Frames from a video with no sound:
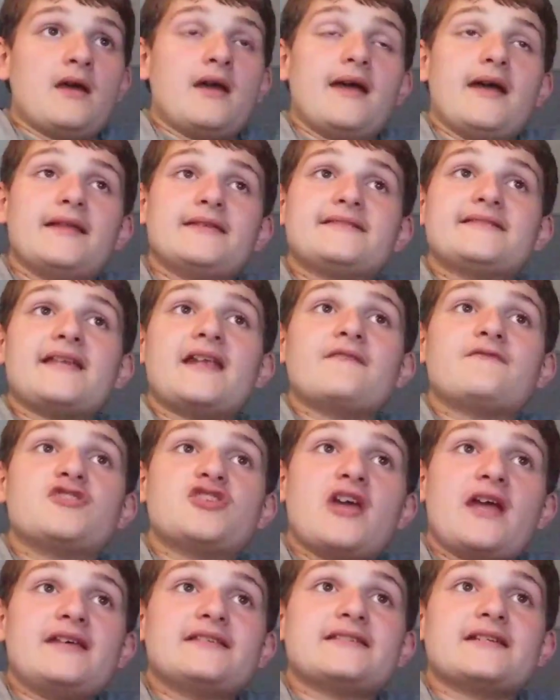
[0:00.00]
Instead of
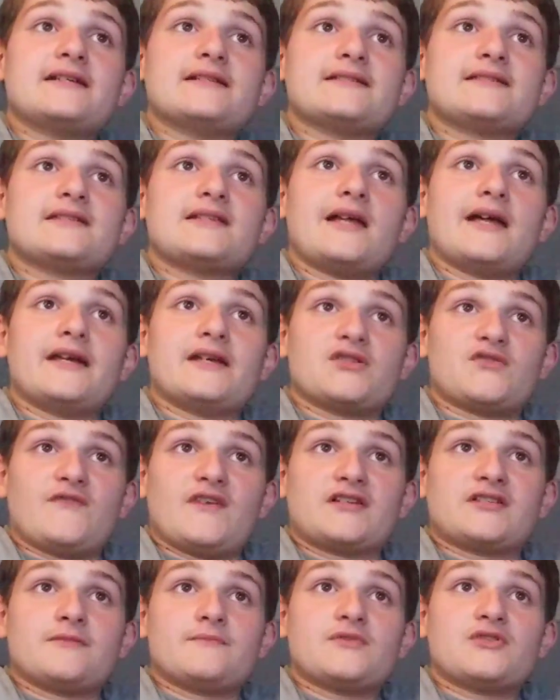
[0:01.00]
chasing and slaying his
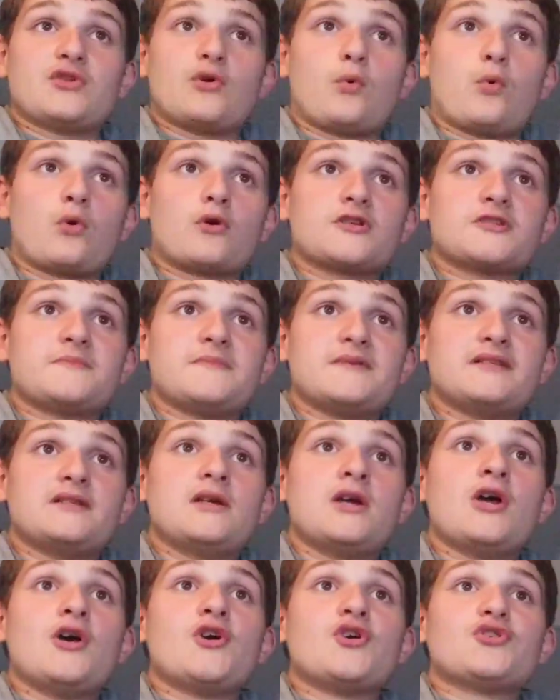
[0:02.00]
victims, the horseman
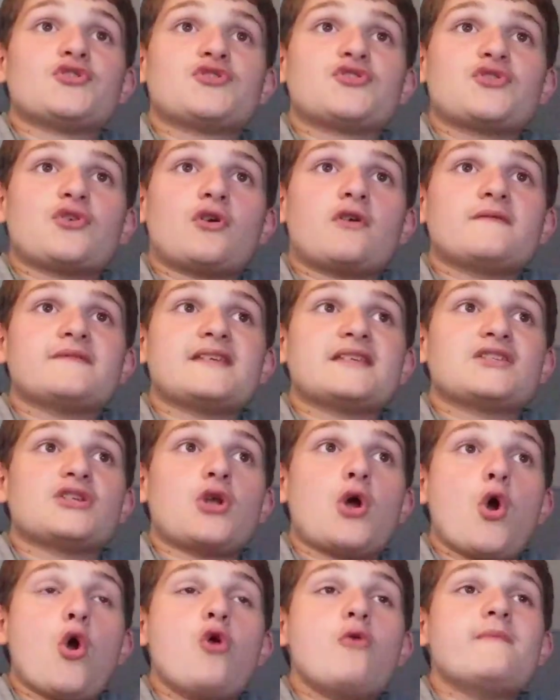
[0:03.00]
serves as an
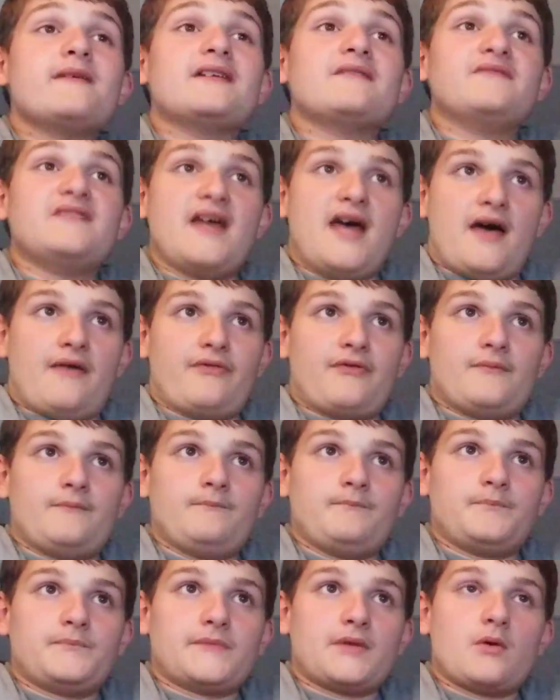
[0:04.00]
omen of death.
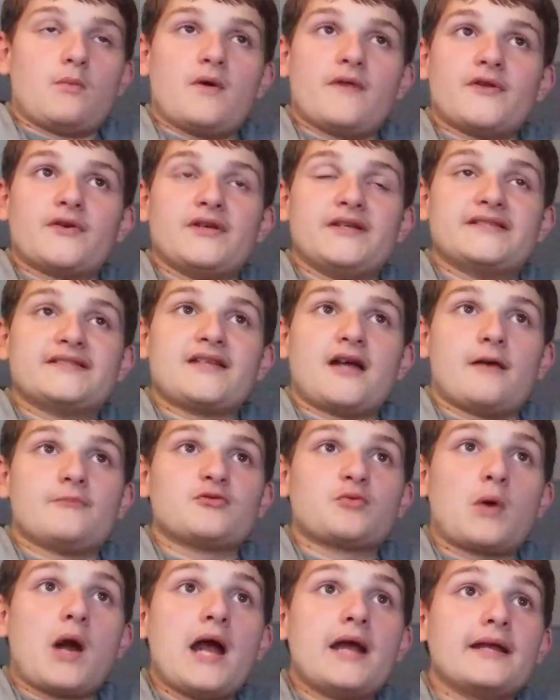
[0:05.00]
Whether he stops
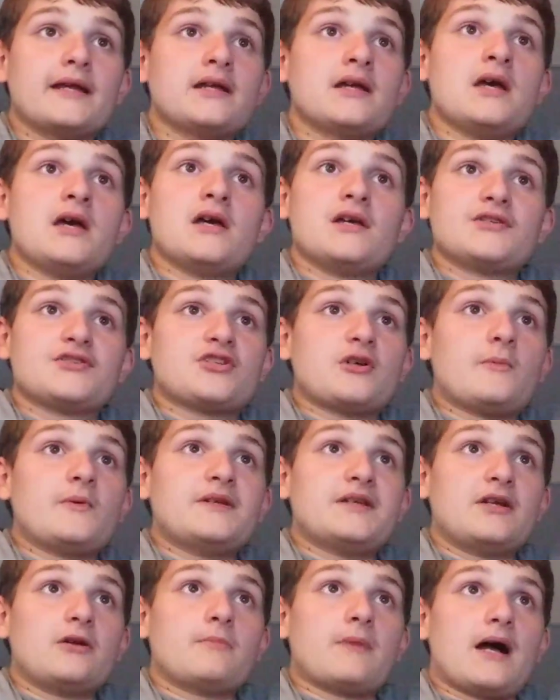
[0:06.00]
riding, someone
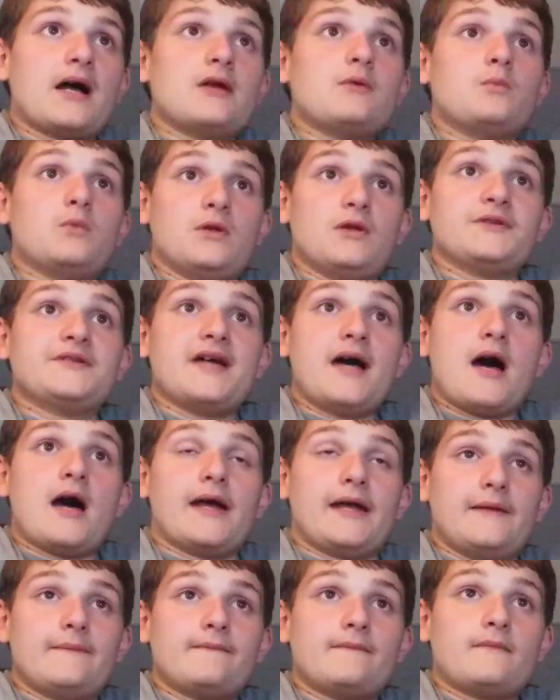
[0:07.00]
nearby will
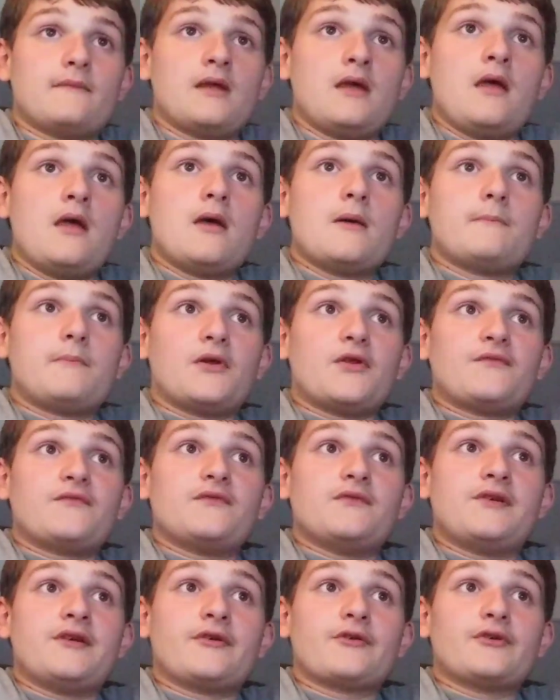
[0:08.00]
die. But if you
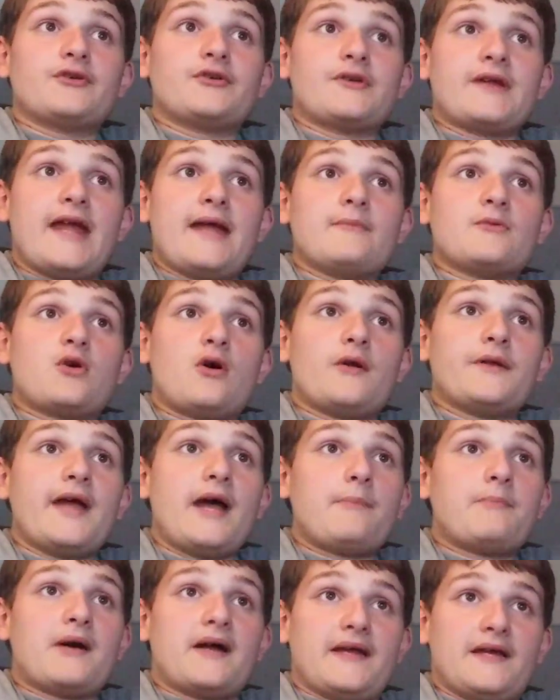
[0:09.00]
hear your name called
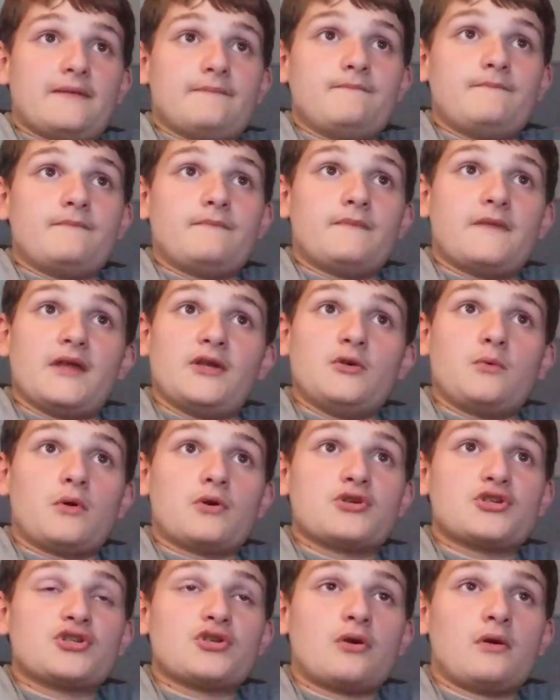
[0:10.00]
out by him, then you are
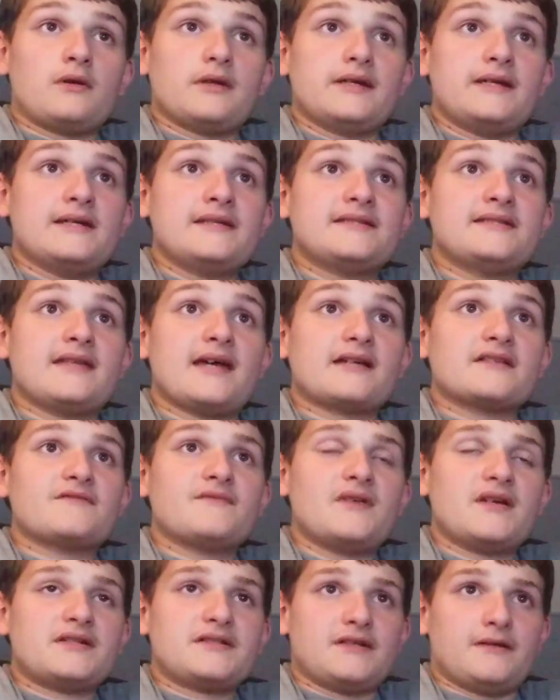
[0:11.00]
surely his next
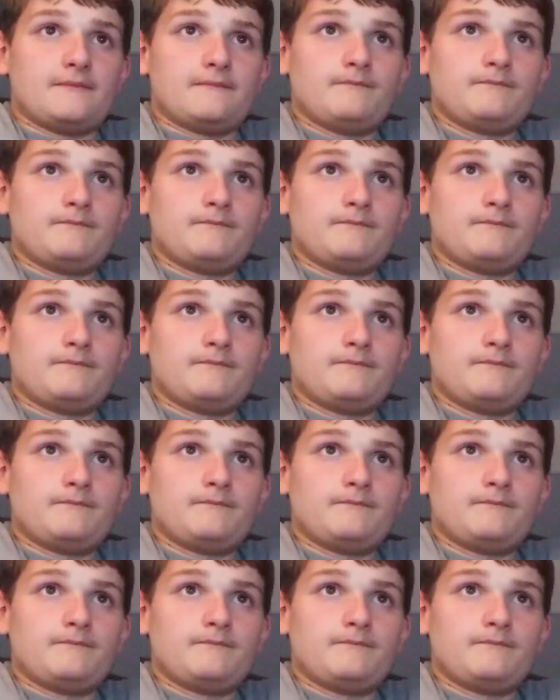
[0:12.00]
victim.